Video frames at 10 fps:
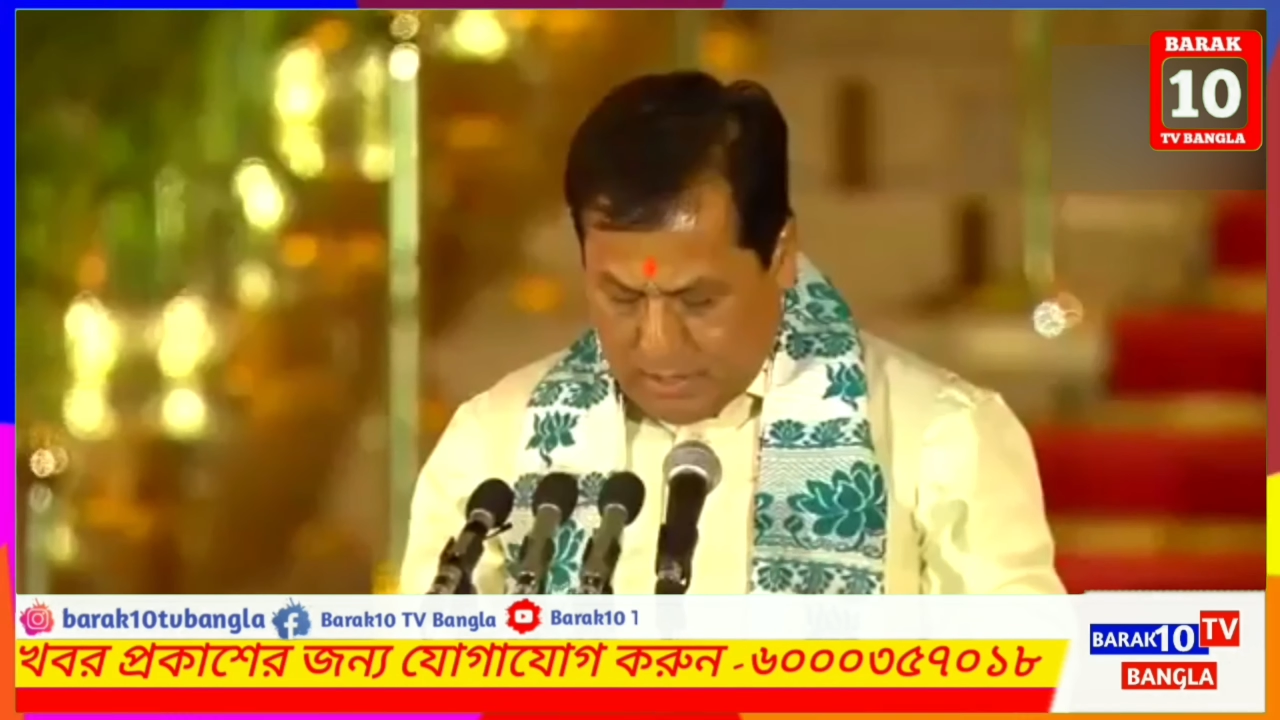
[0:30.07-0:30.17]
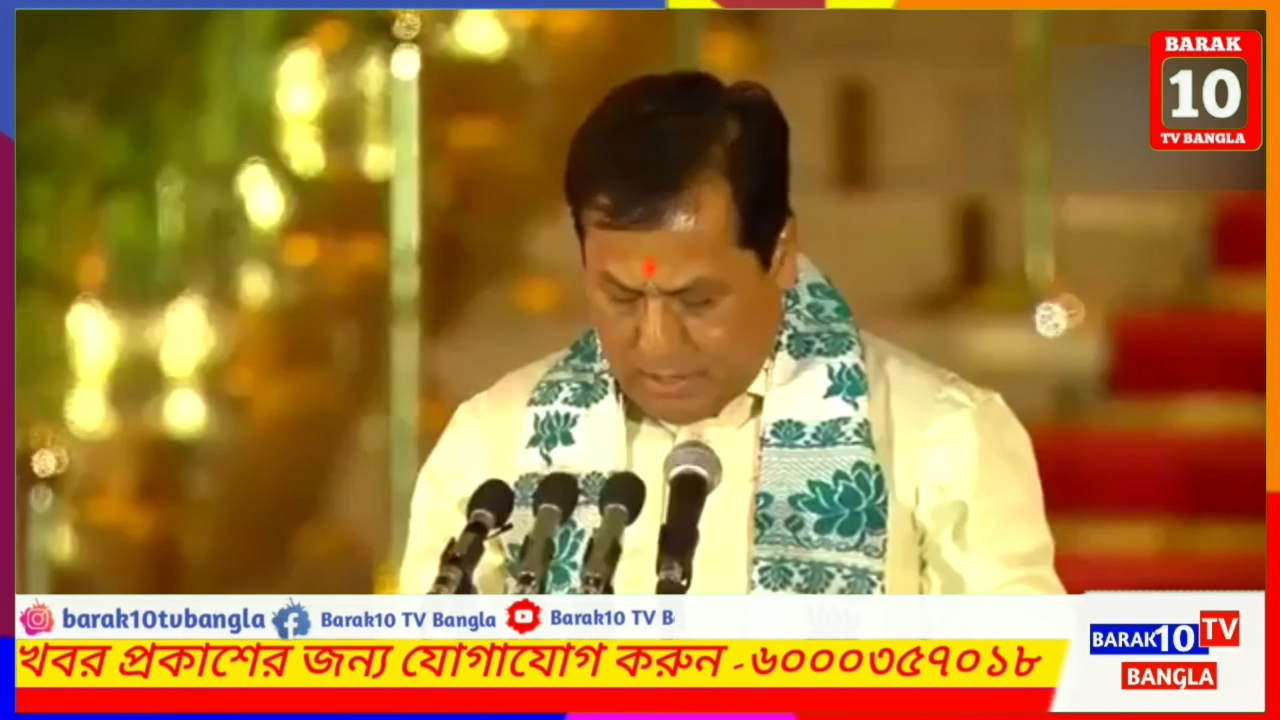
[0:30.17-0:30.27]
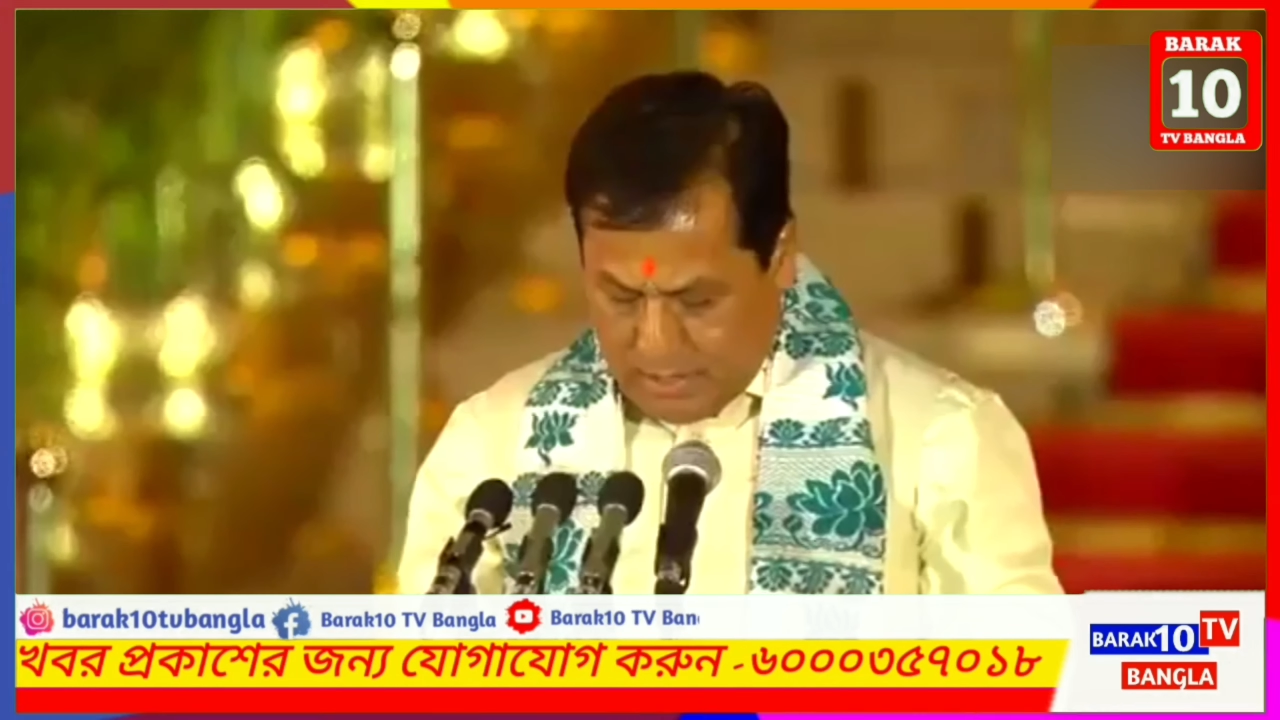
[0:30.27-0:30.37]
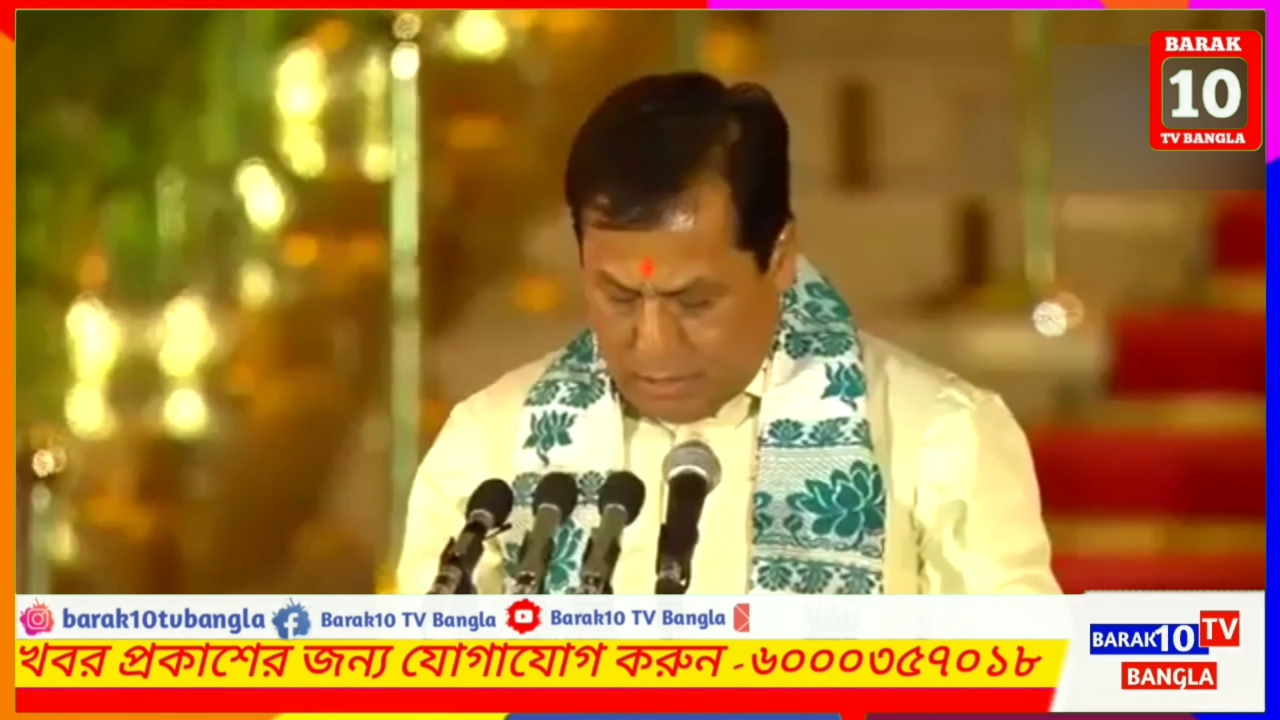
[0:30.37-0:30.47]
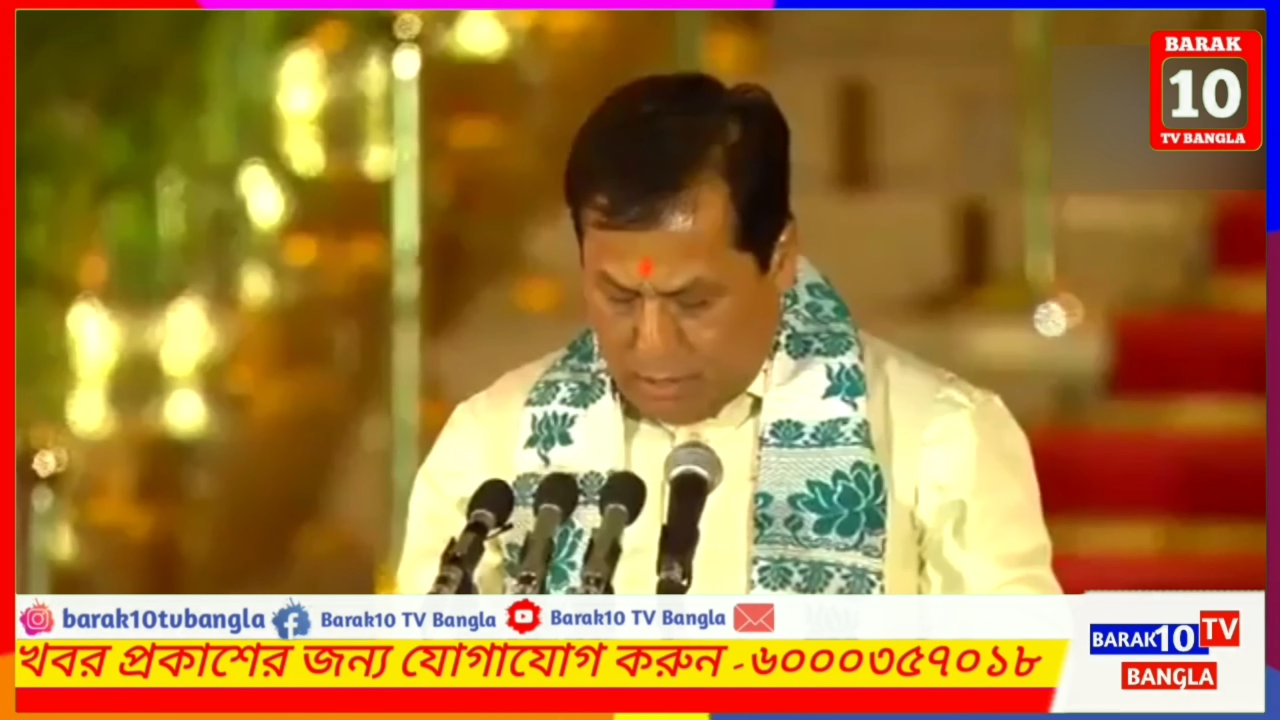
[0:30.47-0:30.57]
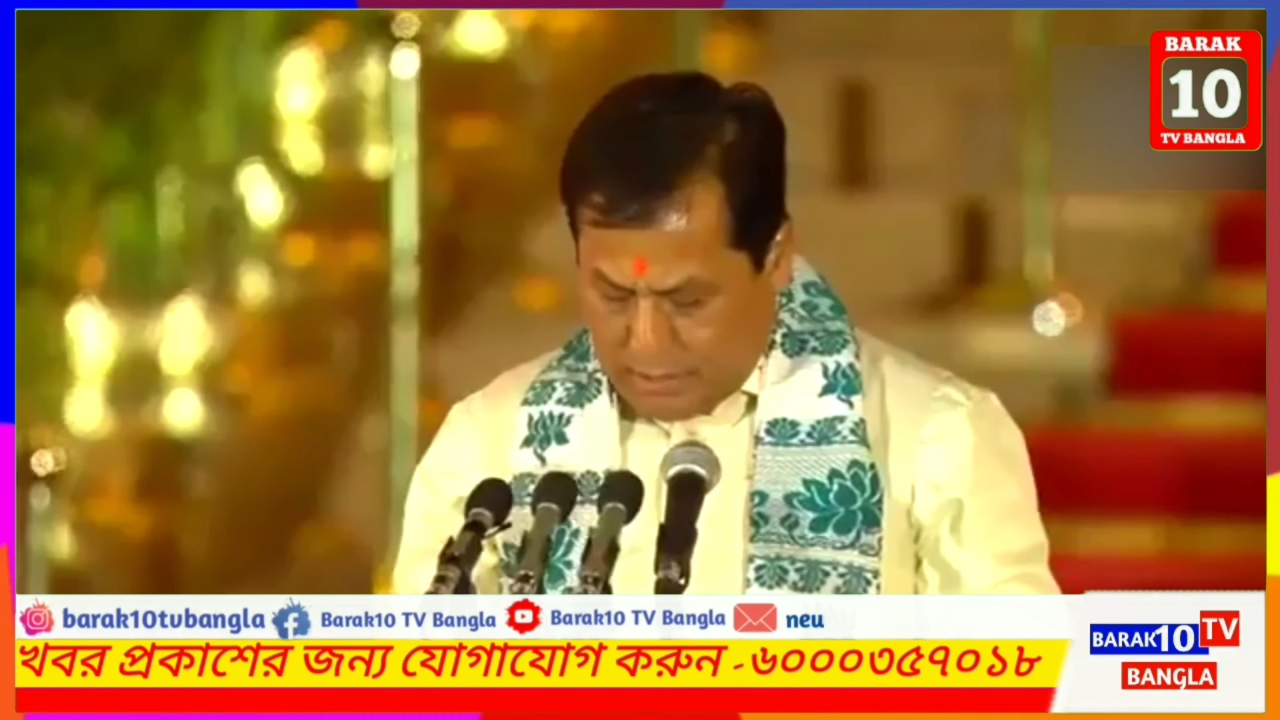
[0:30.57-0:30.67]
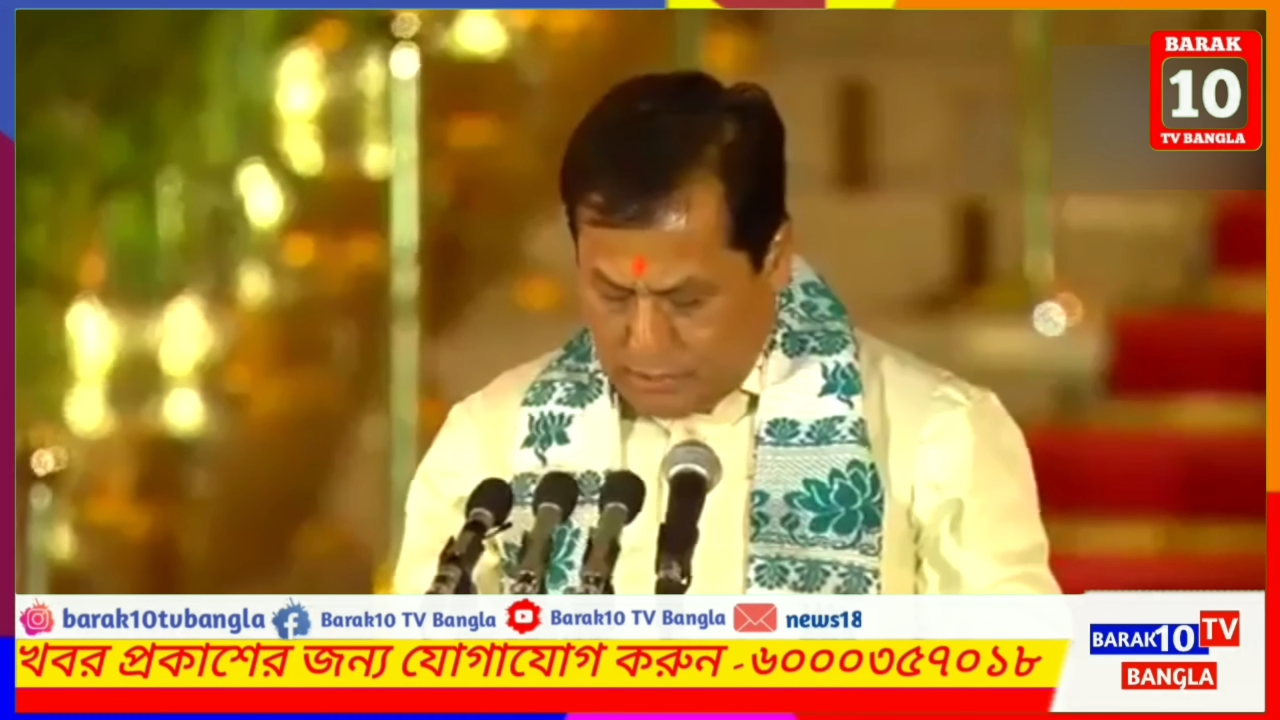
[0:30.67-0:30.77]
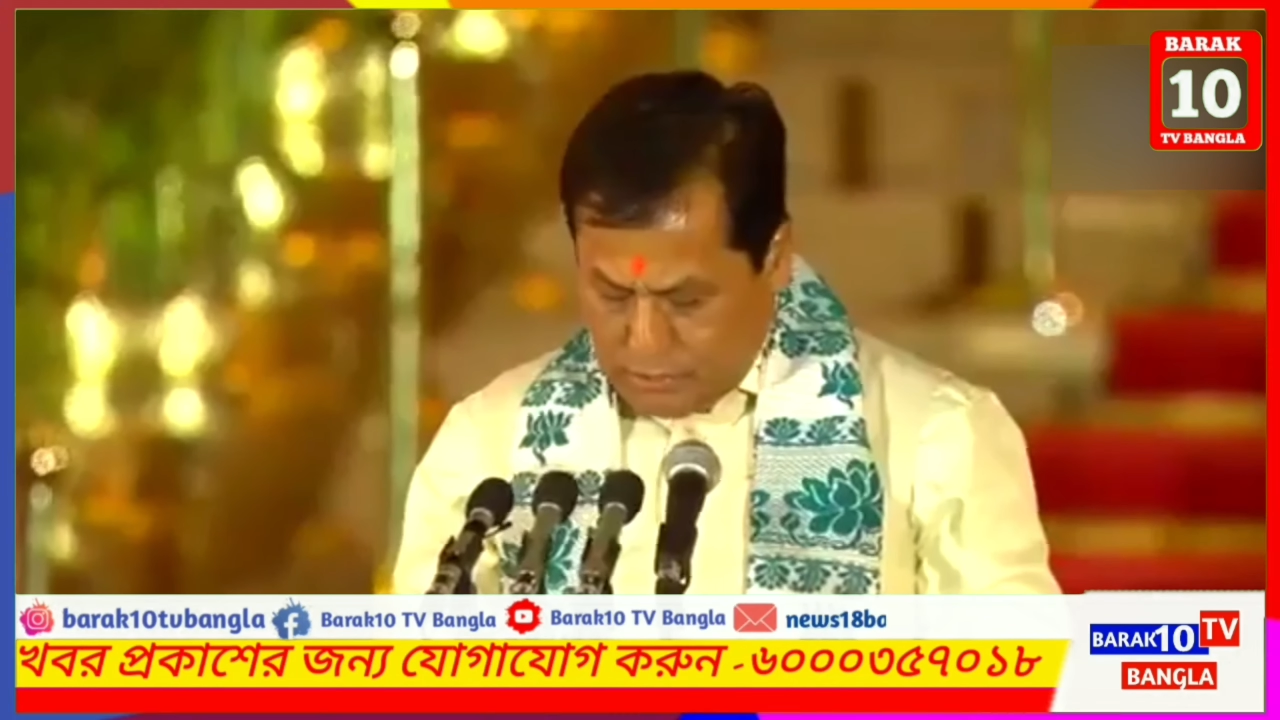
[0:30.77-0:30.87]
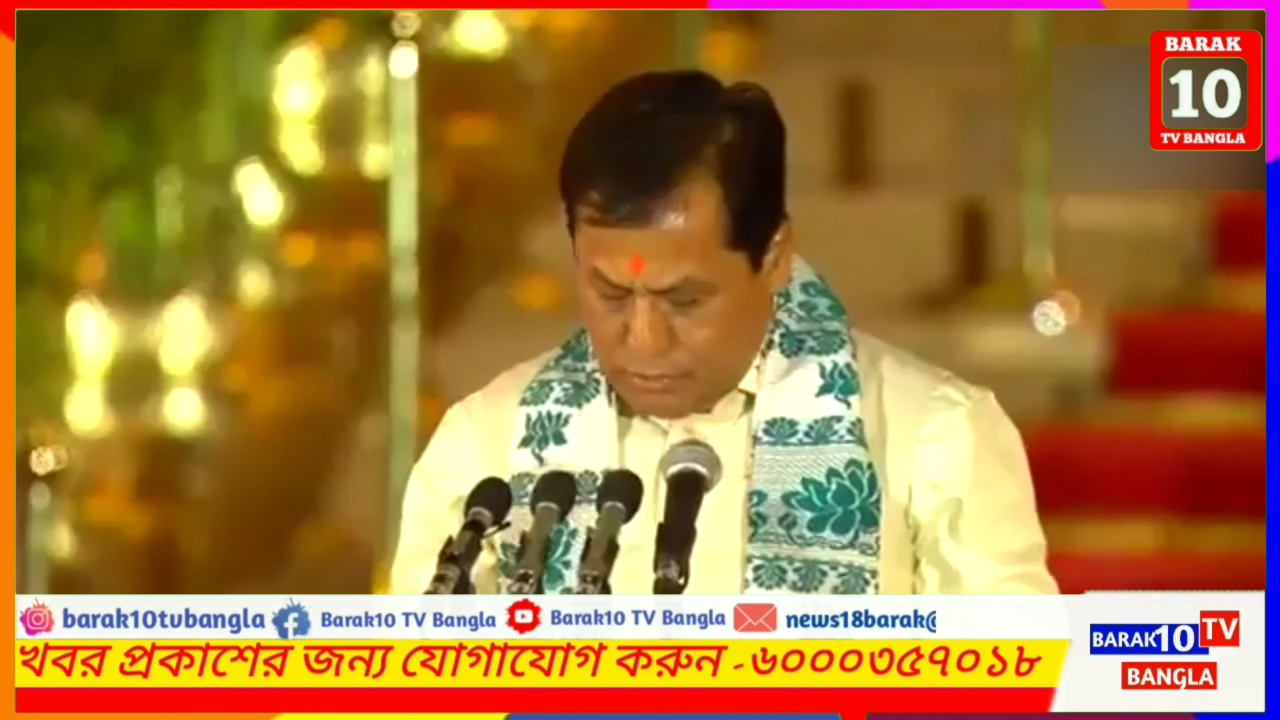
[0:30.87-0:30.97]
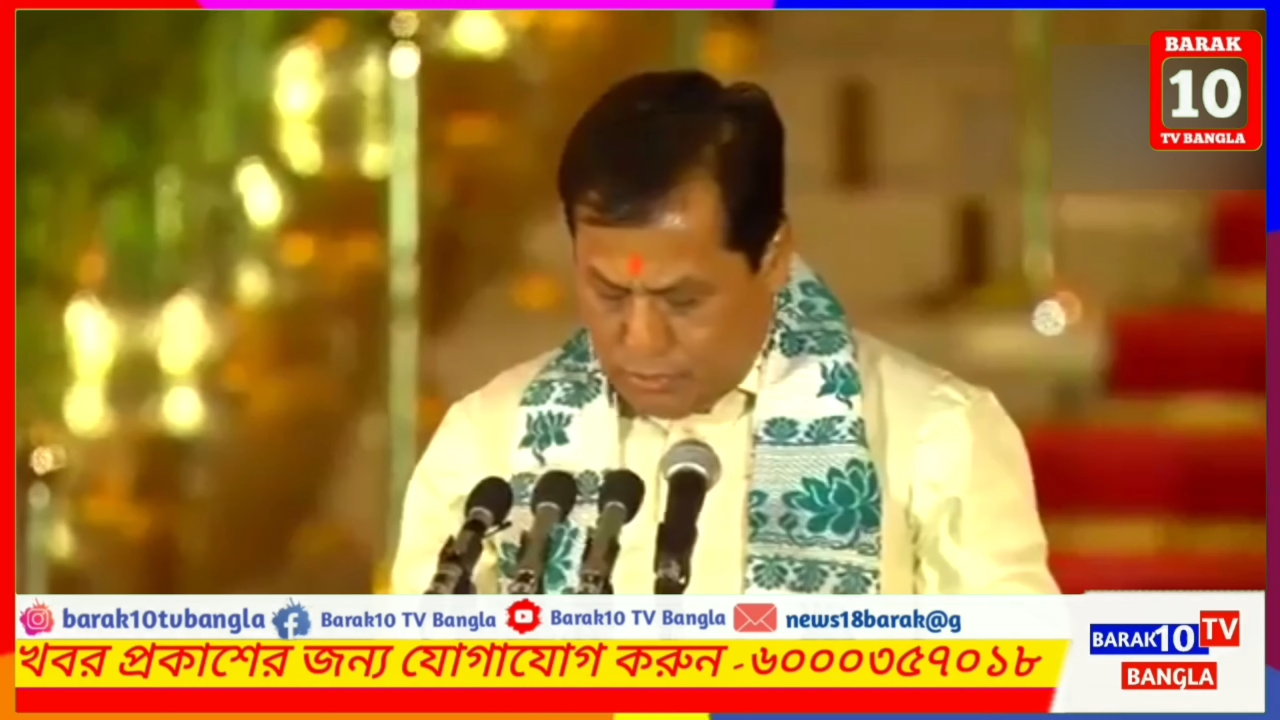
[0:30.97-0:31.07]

in accordance